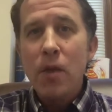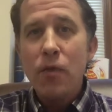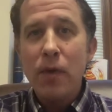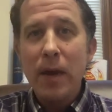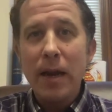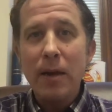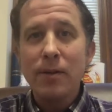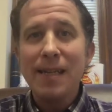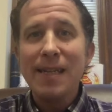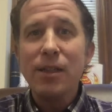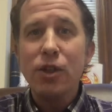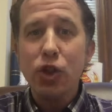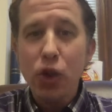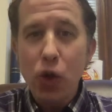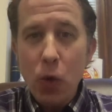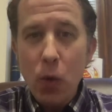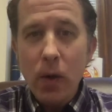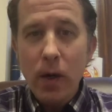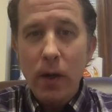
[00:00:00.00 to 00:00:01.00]
There's
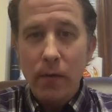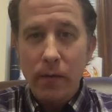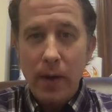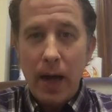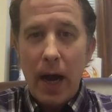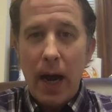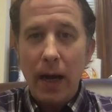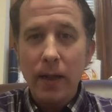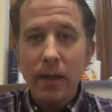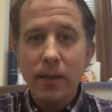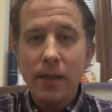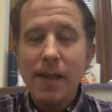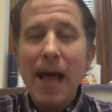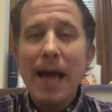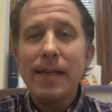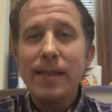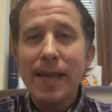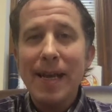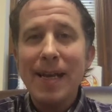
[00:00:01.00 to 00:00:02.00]
intuitive knowledge, and
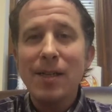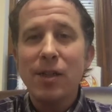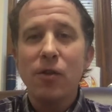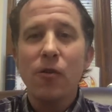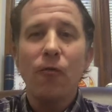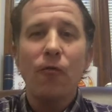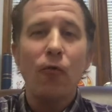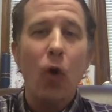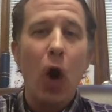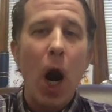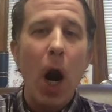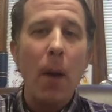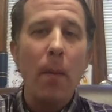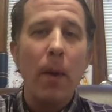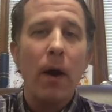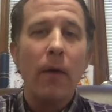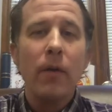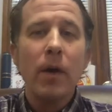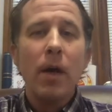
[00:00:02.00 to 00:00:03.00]
that takes the
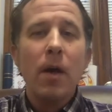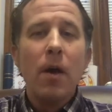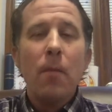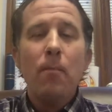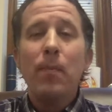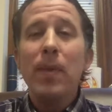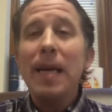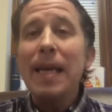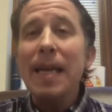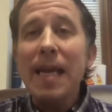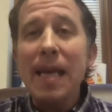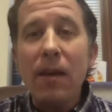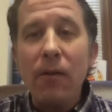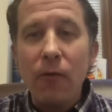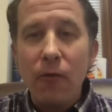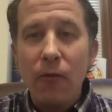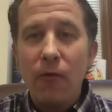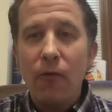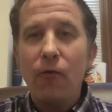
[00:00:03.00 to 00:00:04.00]
form of
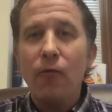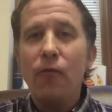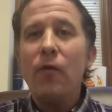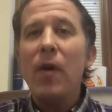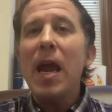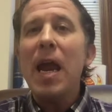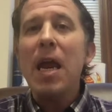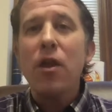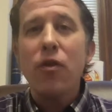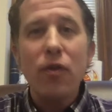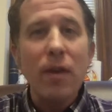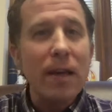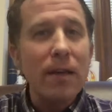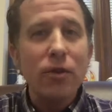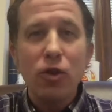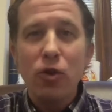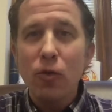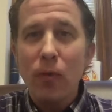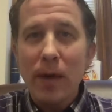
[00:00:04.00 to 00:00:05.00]
belief, faith,
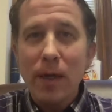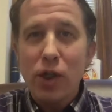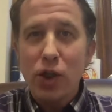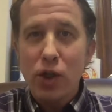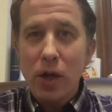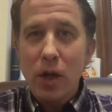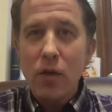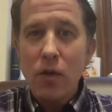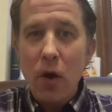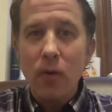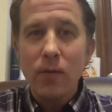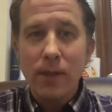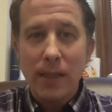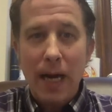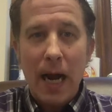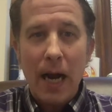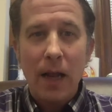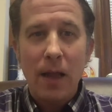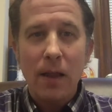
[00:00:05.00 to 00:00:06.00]
intuition, and those
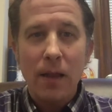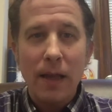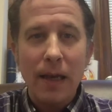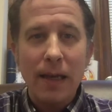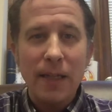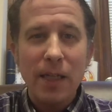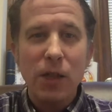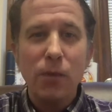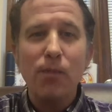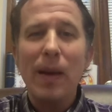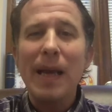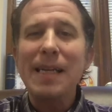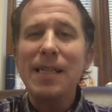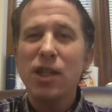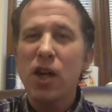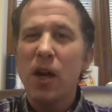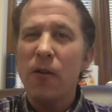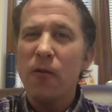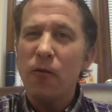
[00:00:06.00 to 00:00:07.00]
kind of things. It's
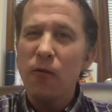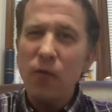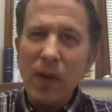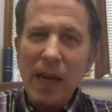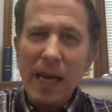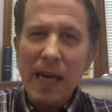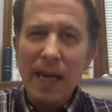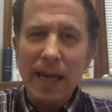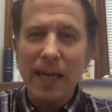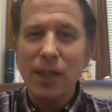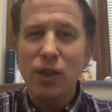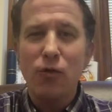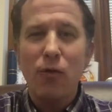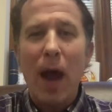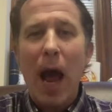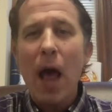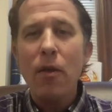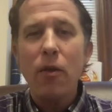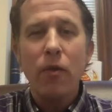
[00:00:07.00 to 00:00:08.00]
based on feelings
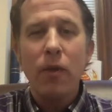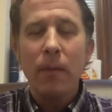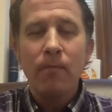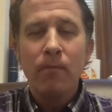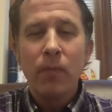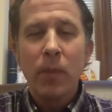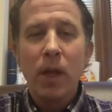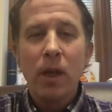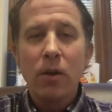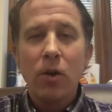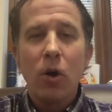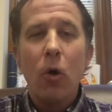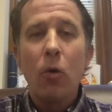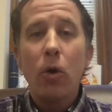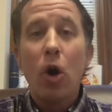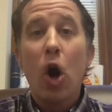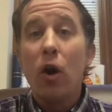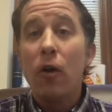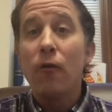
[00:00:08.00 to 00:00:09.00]
rather than
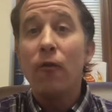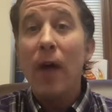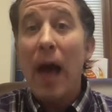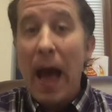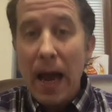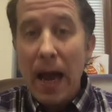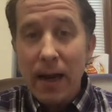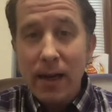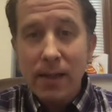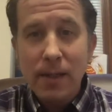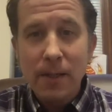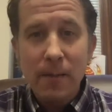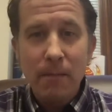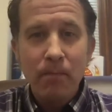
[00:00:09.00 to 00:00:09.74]
cold hard facts.